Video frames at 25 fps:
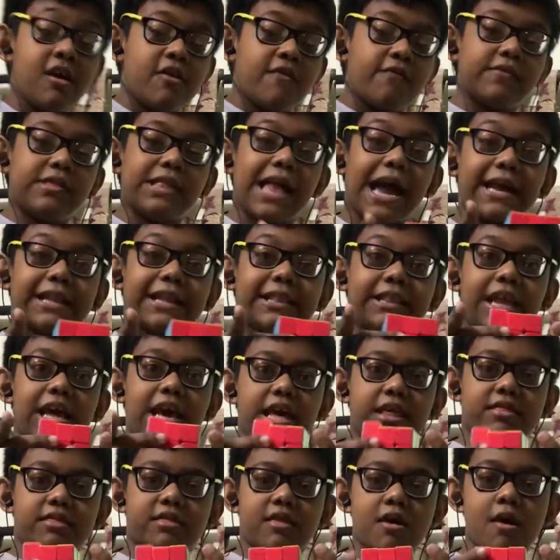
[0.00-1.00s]
like this?
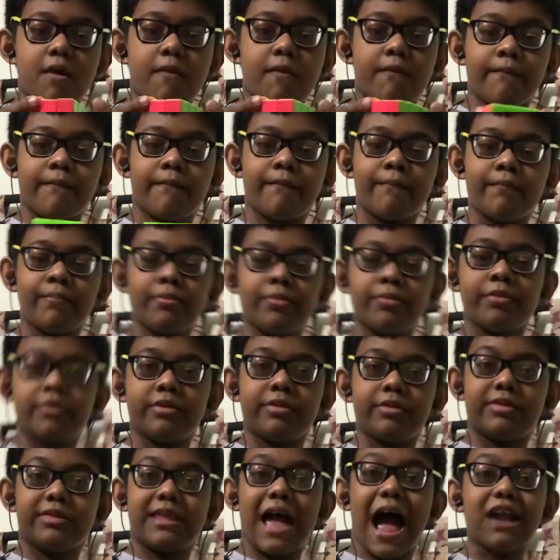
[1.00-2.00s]

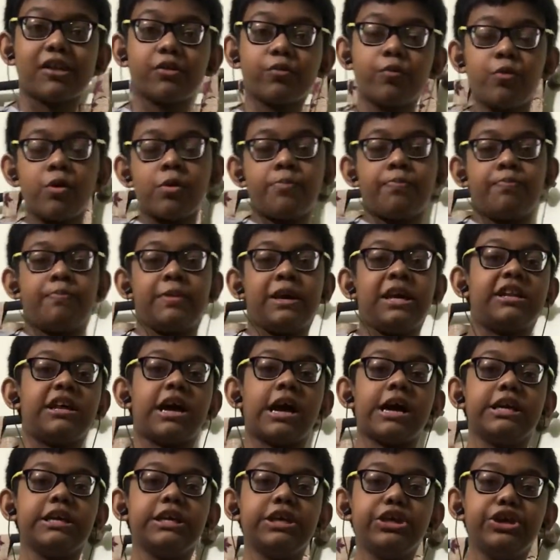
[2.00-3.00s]
That would be
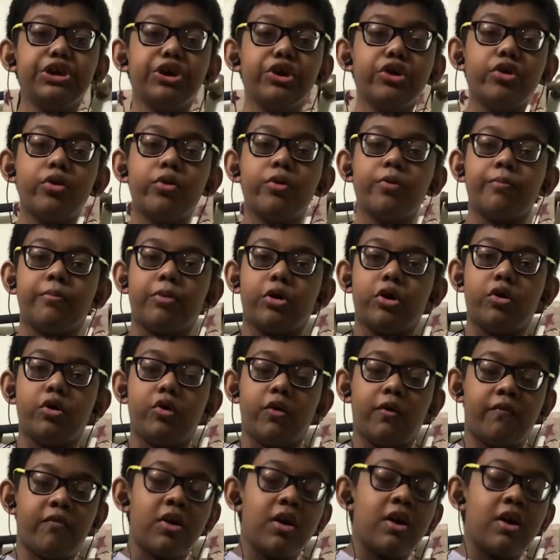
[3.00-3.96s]
the U move.